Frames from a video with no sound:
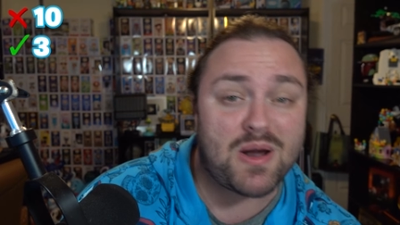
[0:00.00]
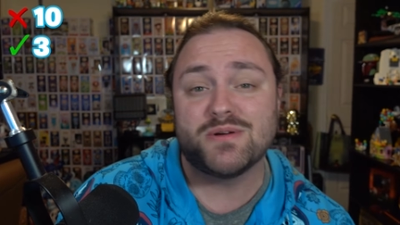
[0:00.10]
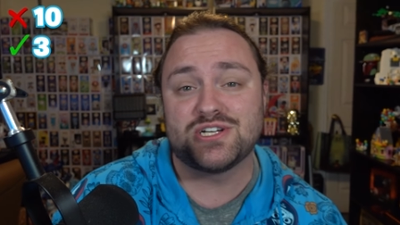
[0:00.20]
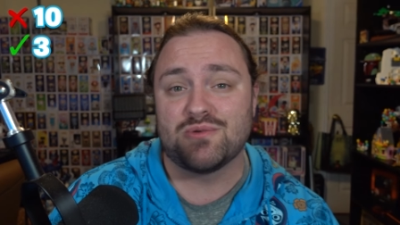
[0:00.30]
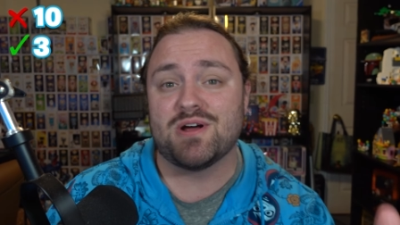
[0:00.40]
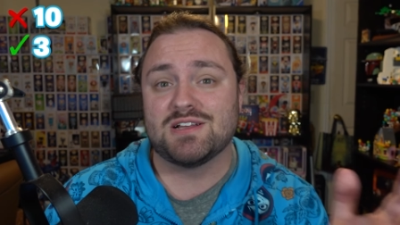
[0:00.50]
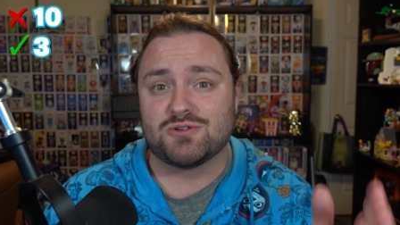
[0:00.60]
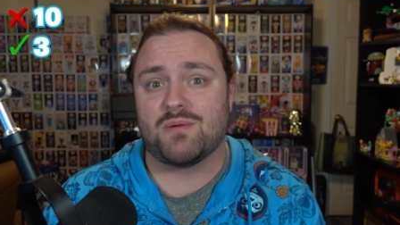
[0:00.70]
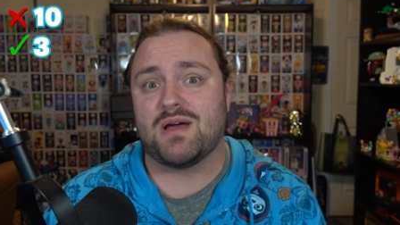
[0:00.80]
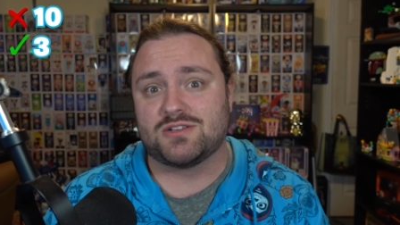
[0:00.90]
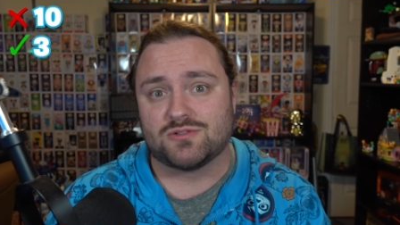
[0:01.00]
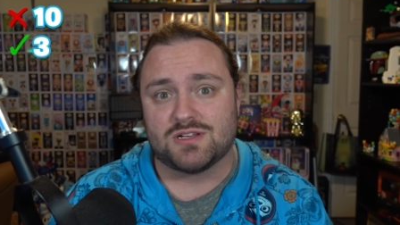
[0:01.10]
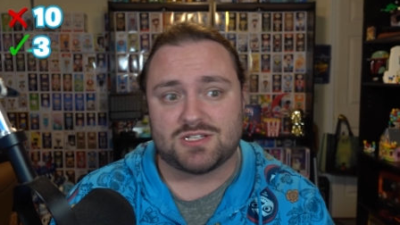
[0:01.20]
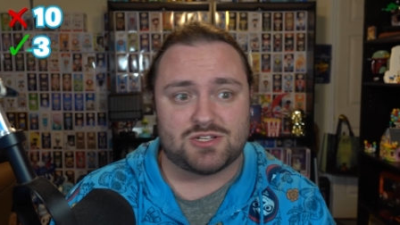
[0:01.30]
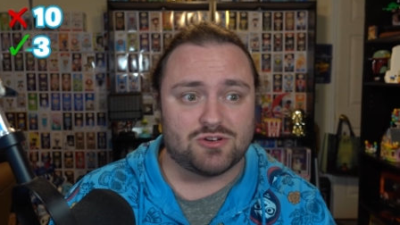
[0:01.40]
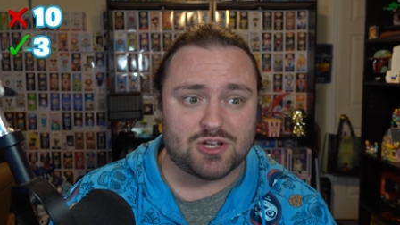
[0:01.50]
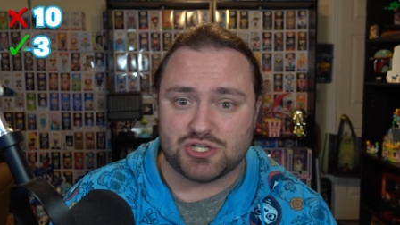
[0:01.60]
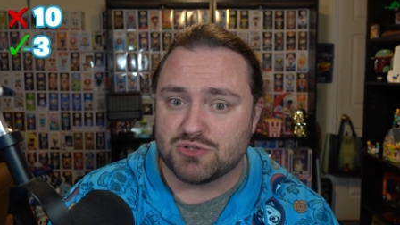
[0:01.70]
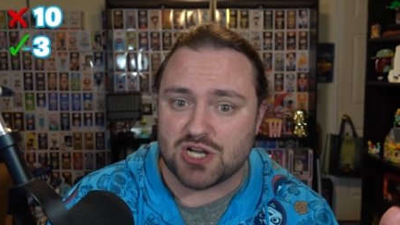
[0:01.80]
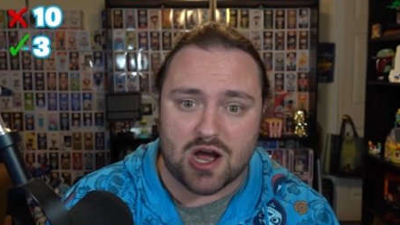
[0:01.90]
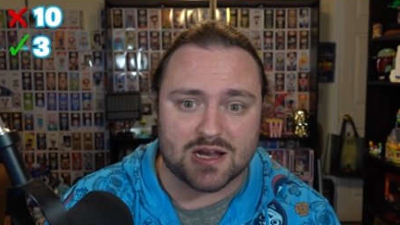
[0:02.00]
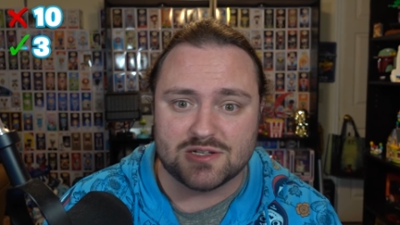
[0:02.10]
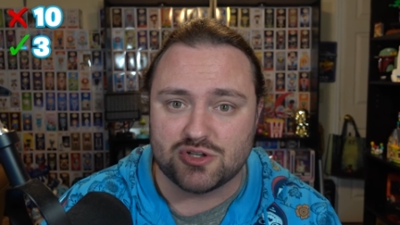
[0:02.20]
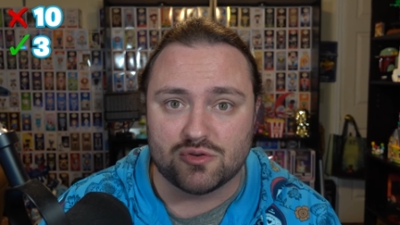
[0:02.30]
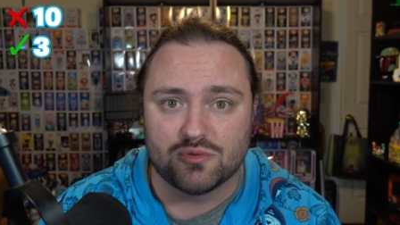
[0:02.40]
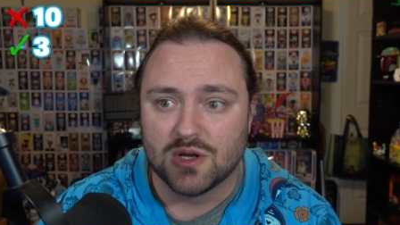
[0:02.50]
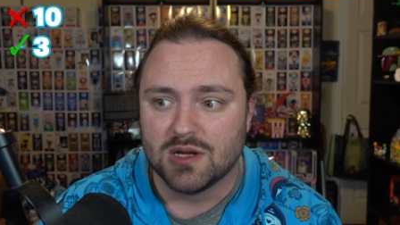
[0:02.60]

probably should have went into a mental institute because she was talking to